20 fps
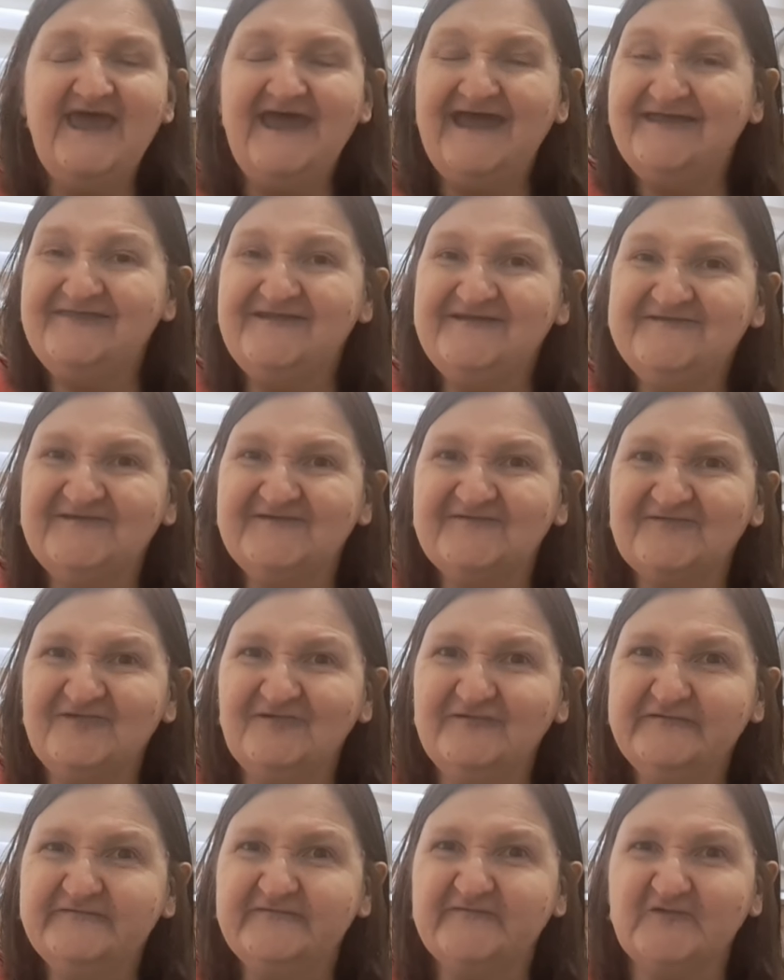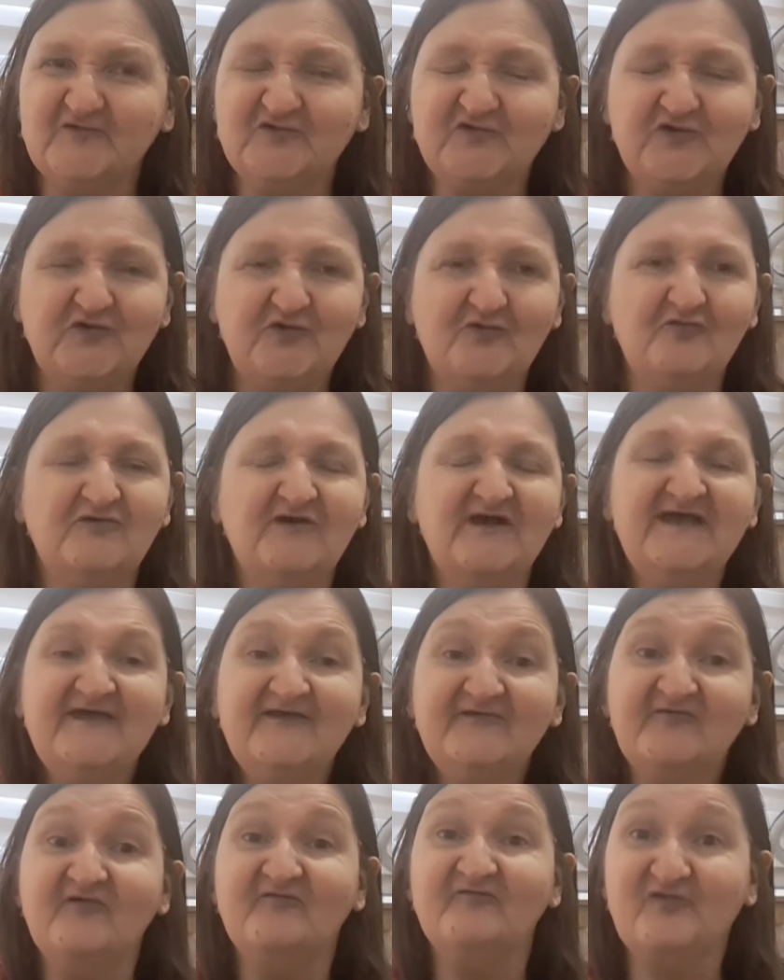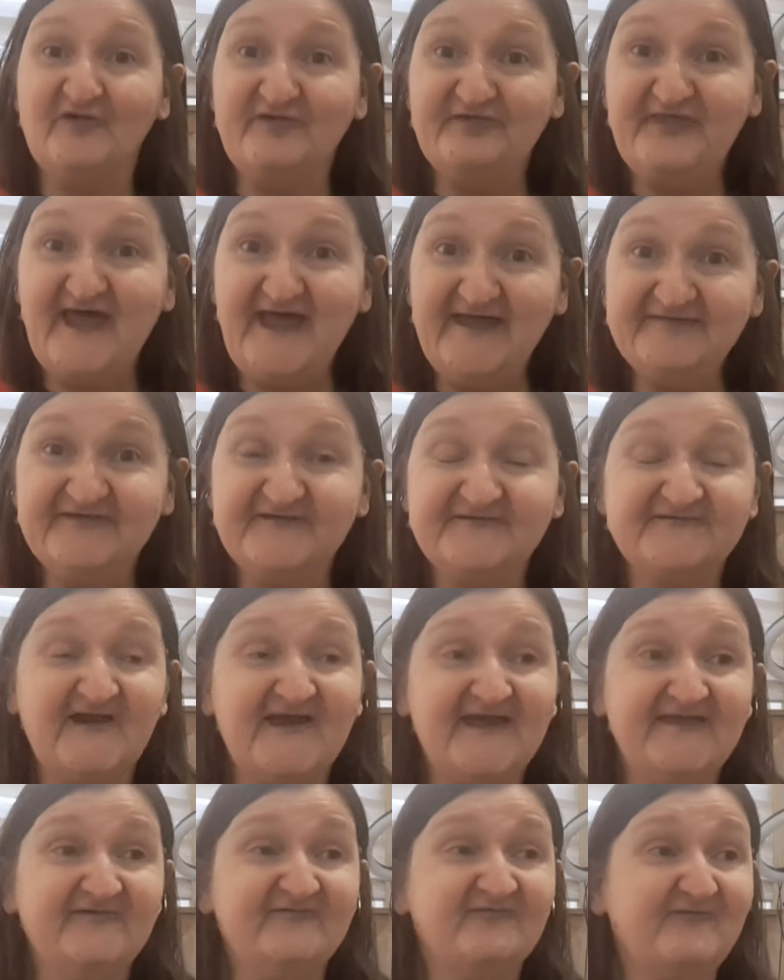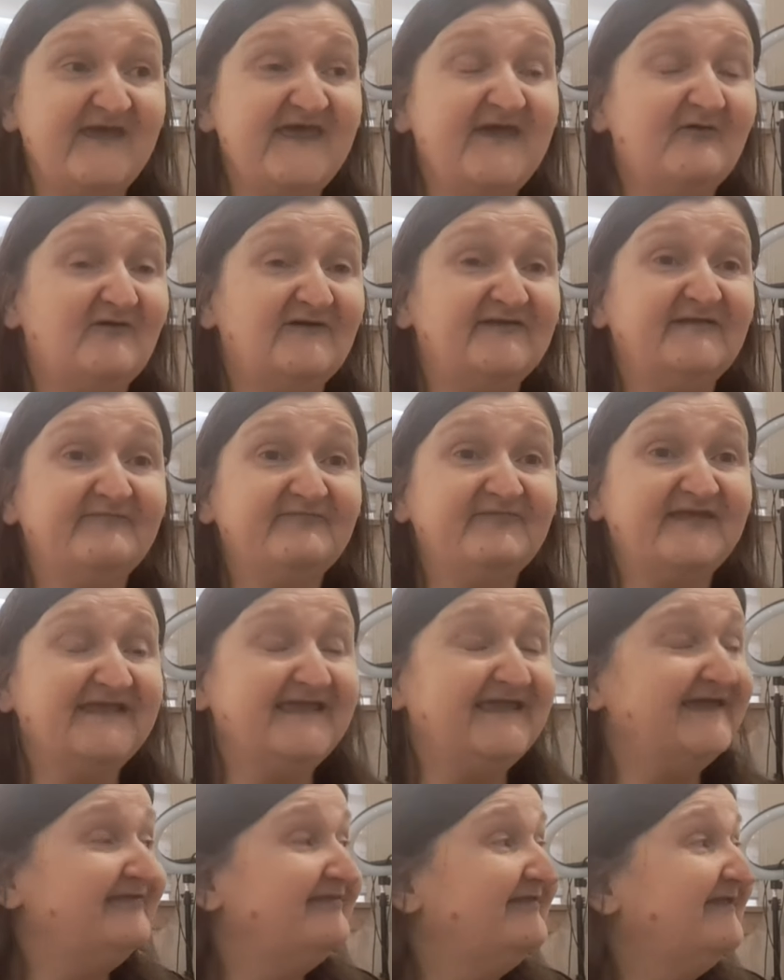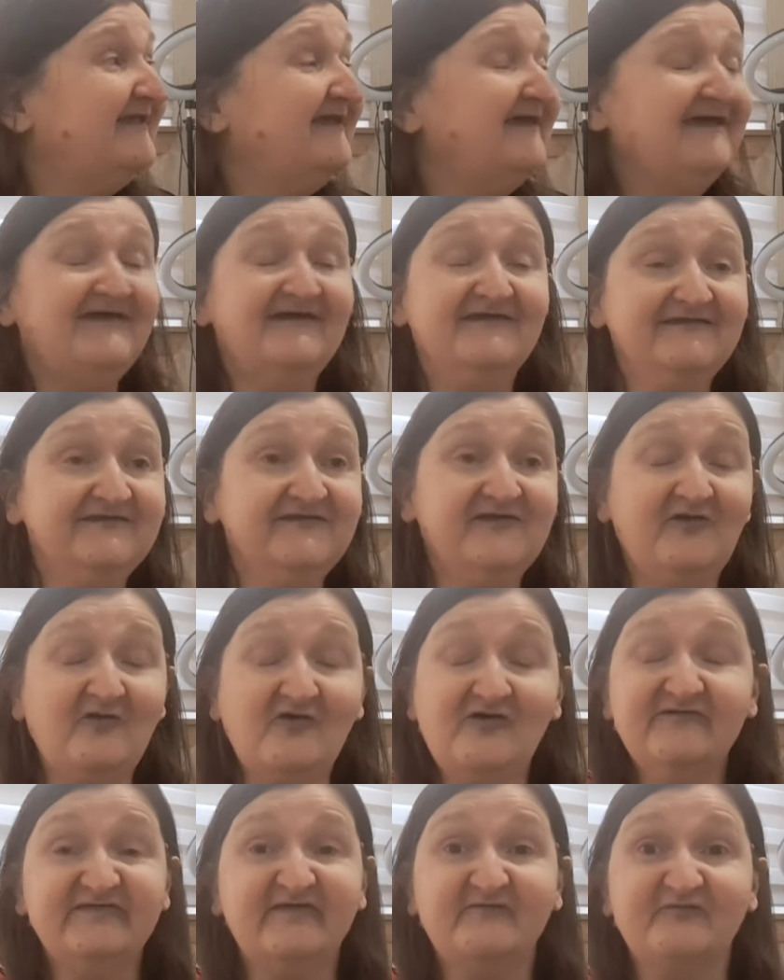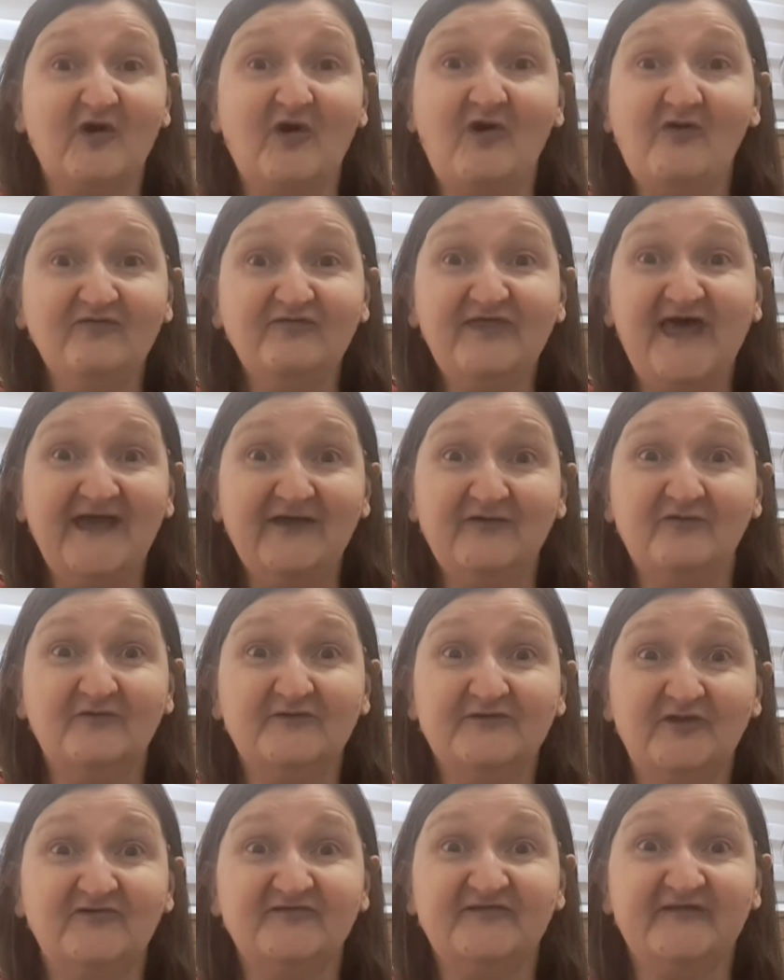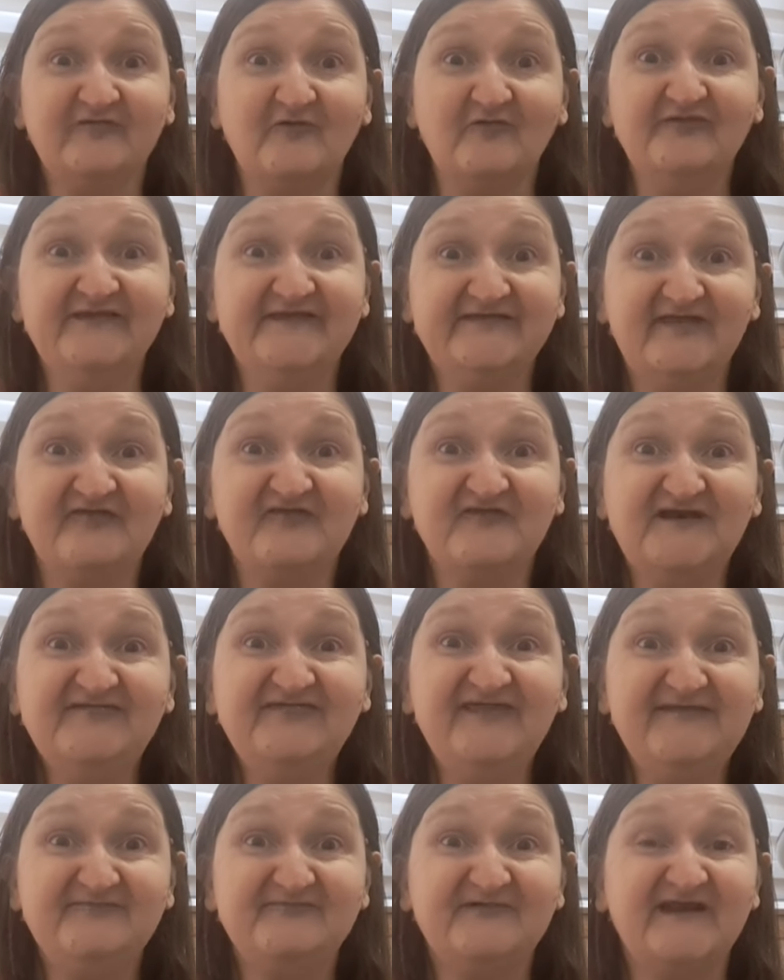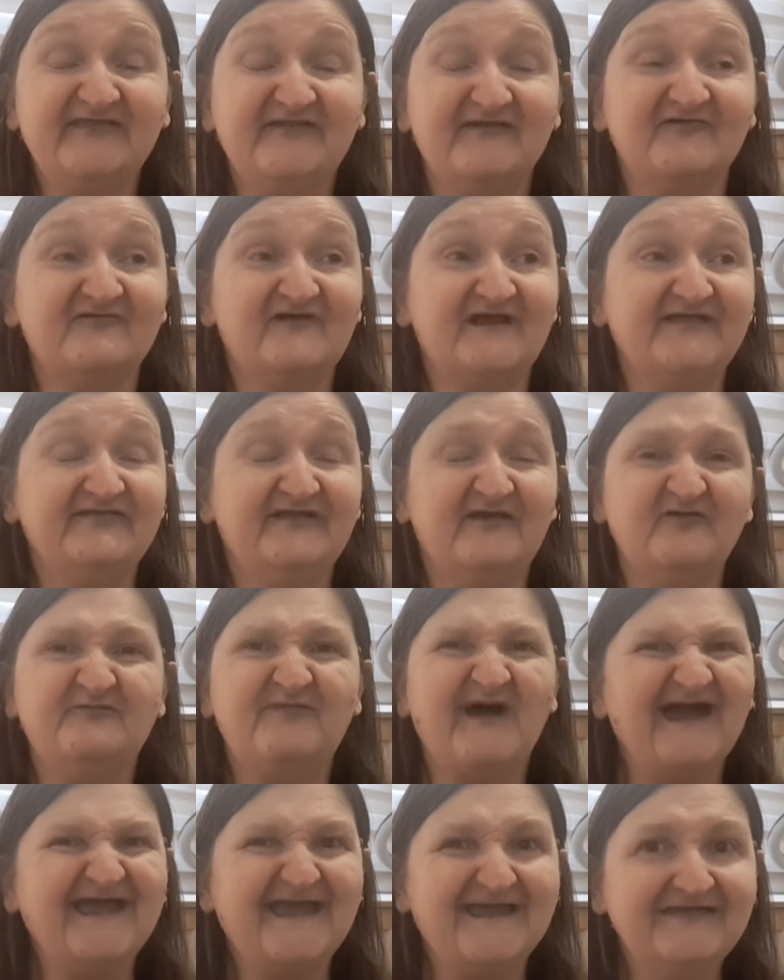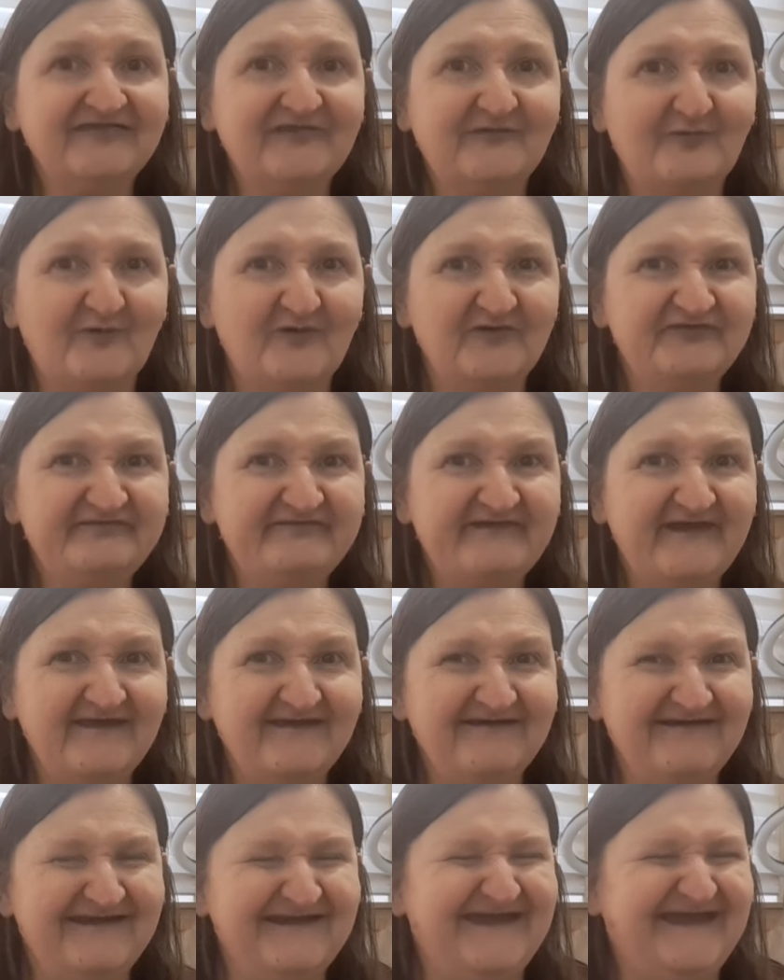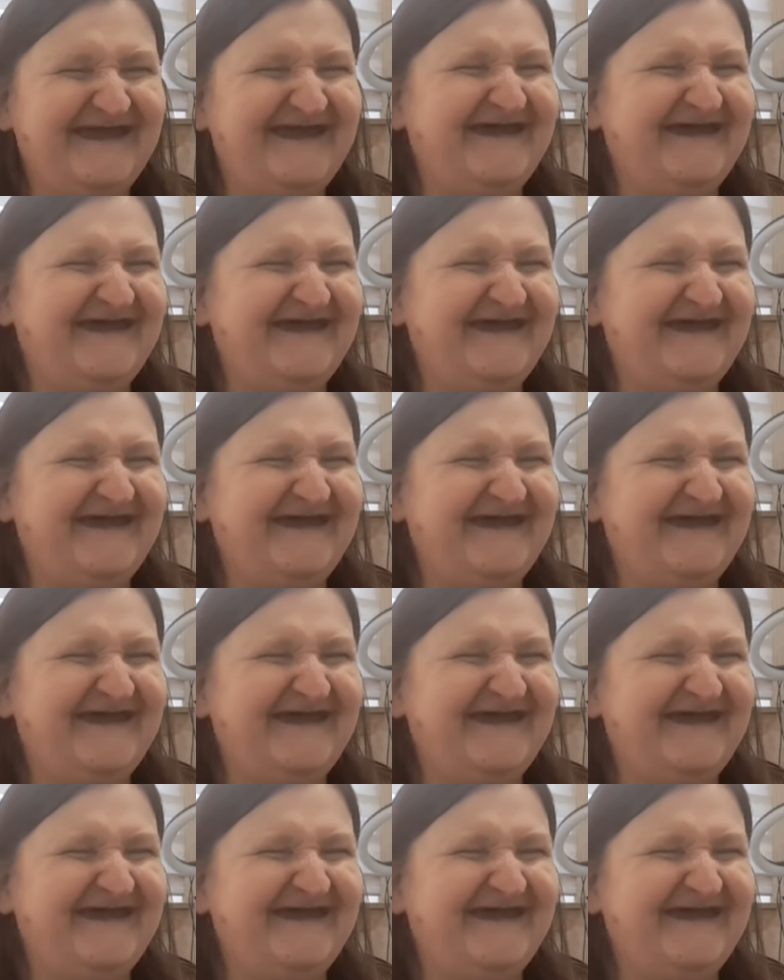And it just looked so cool. So I've got that to try as well. And I'm thinking, God, I've got all that going on. I don't need a 3D printer right now, but I kind of want it.